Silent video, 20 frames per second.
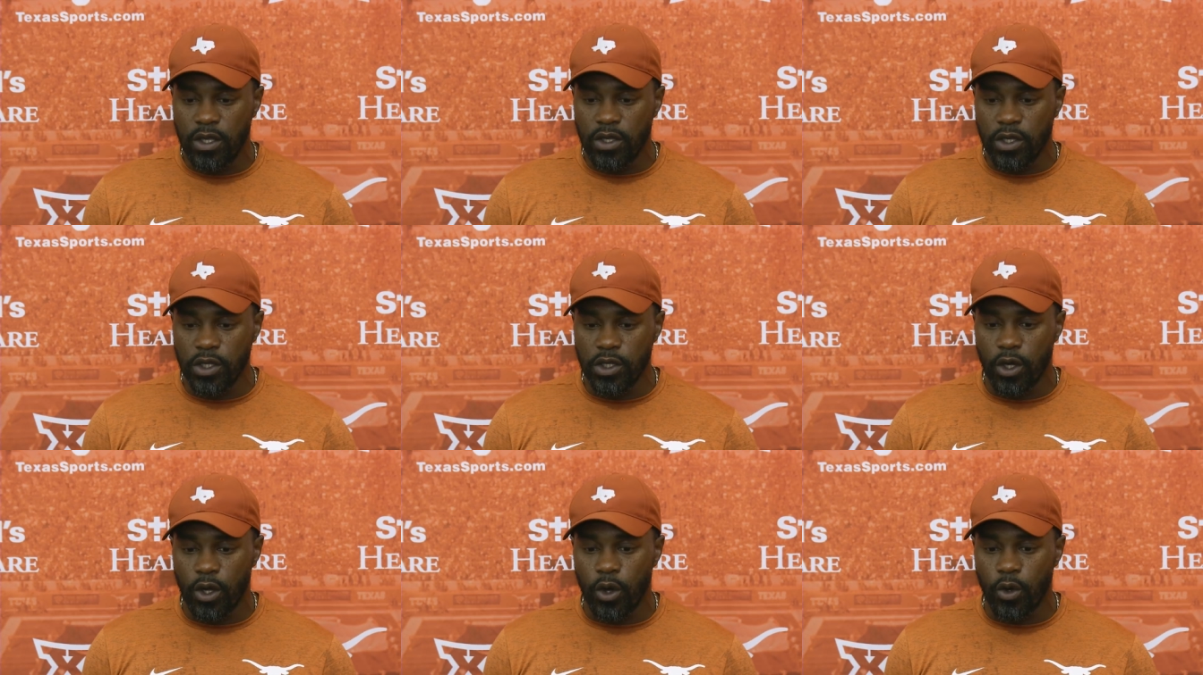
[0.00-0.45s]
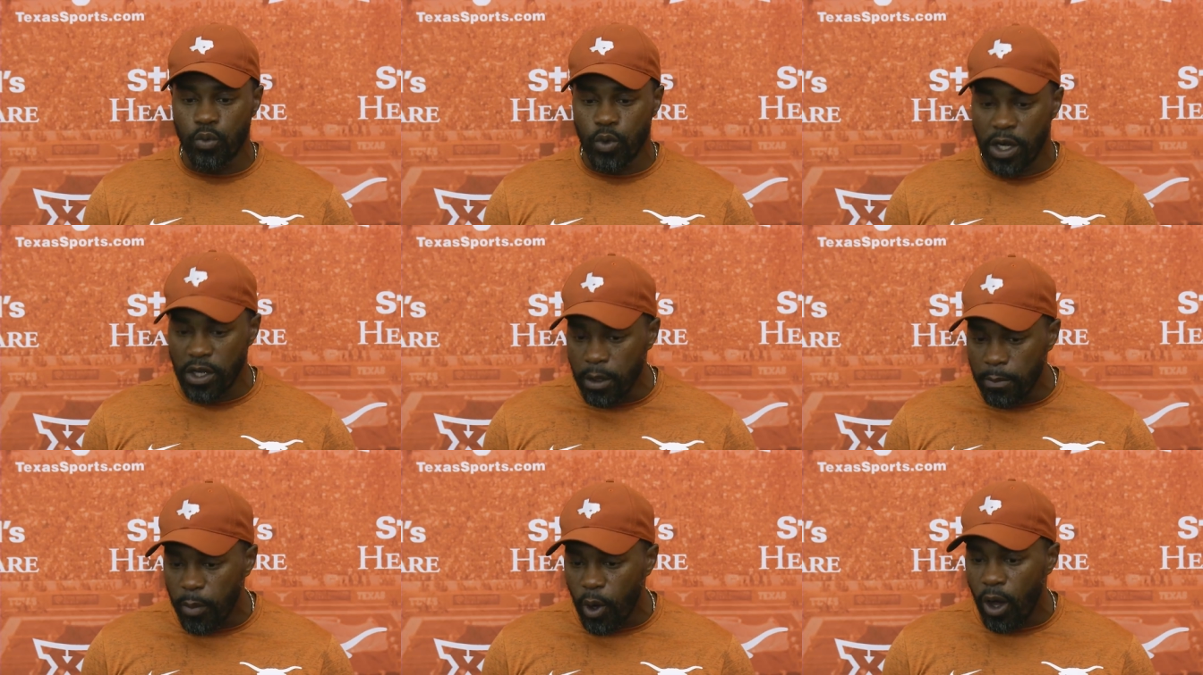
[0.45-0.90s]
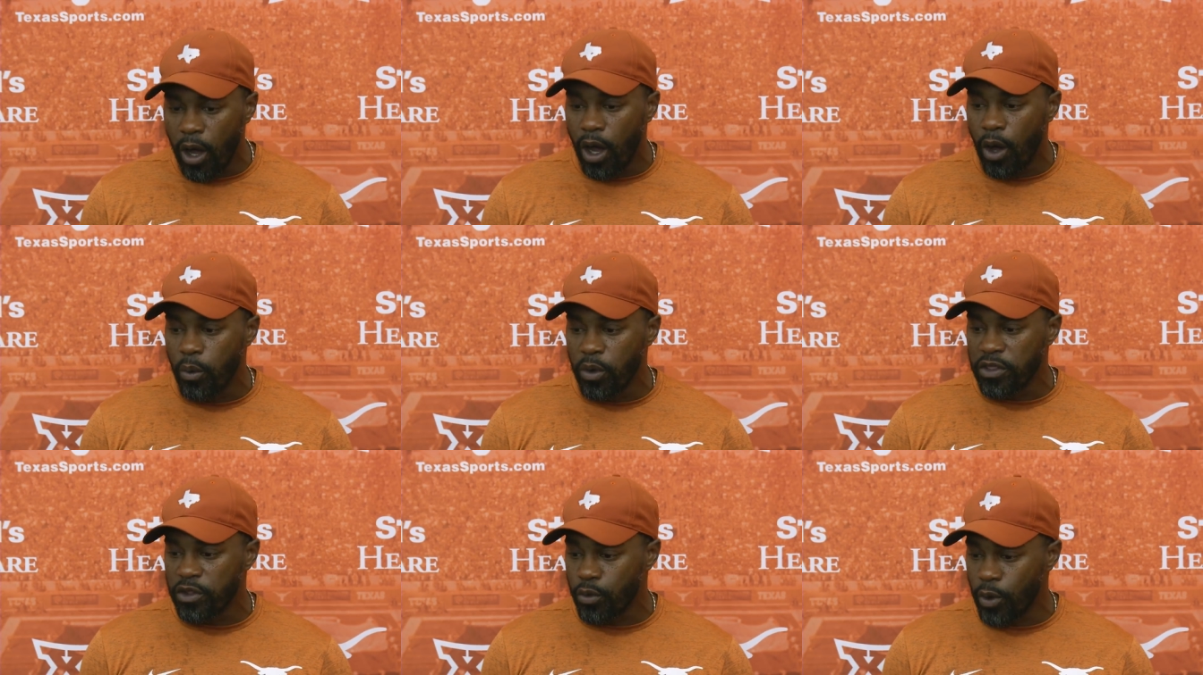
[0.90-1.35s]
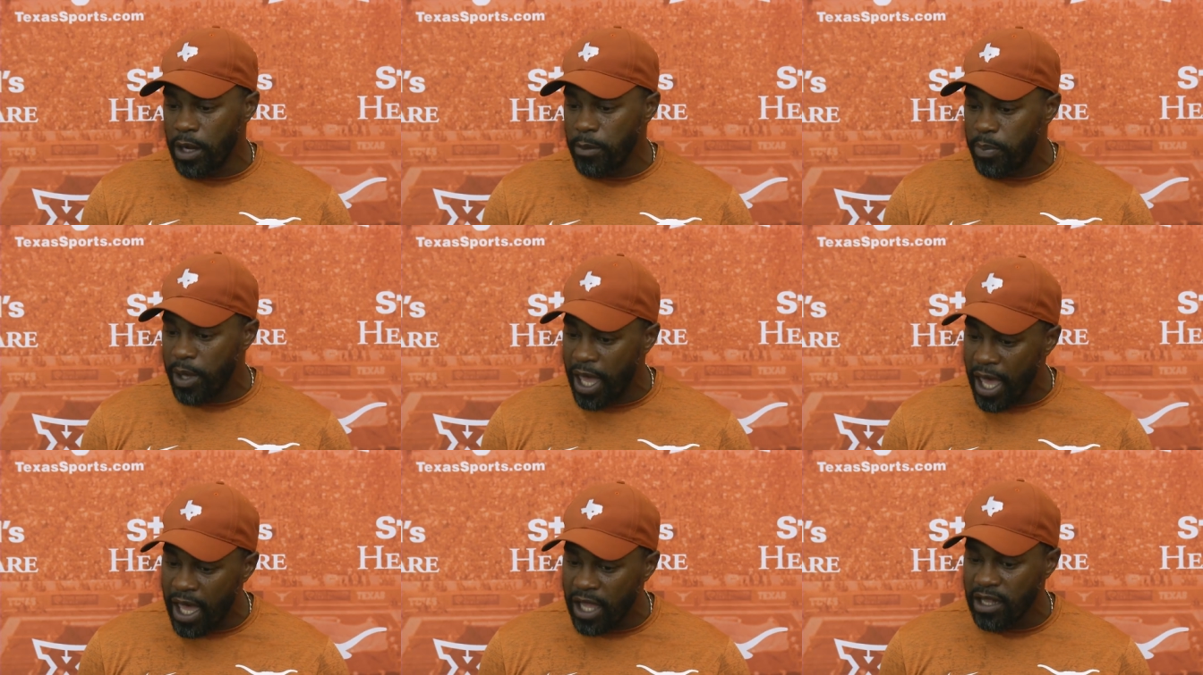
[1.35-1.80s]
you know, run the ball with great
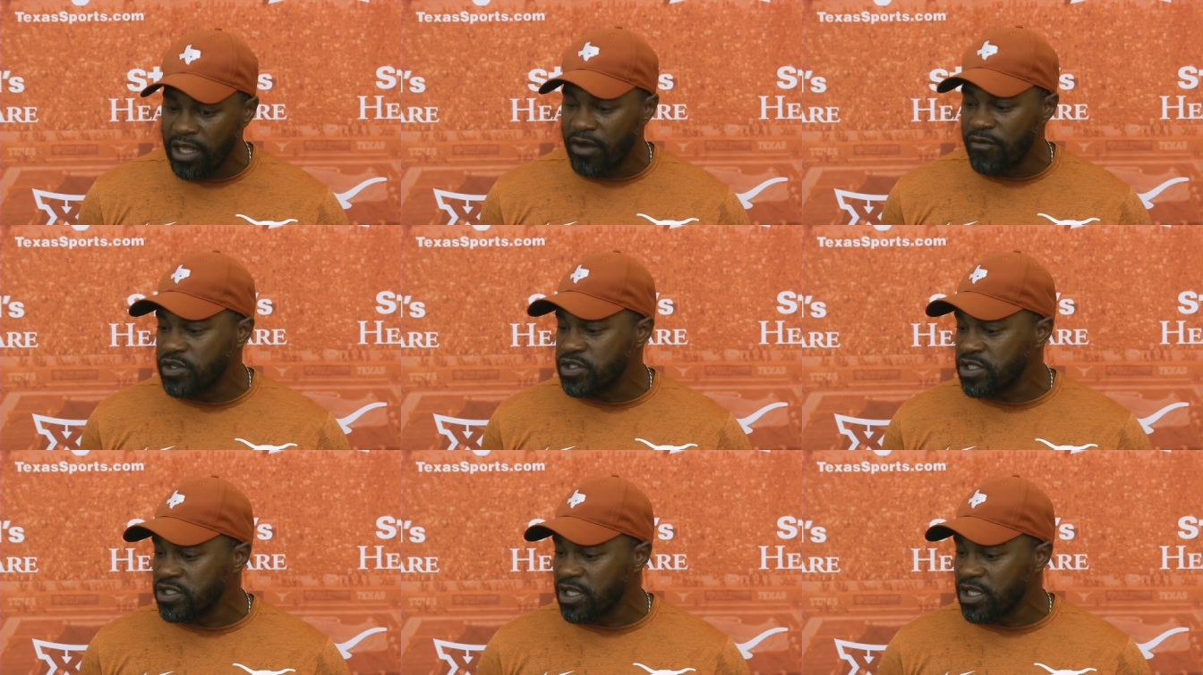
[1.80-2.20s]
pad leverage.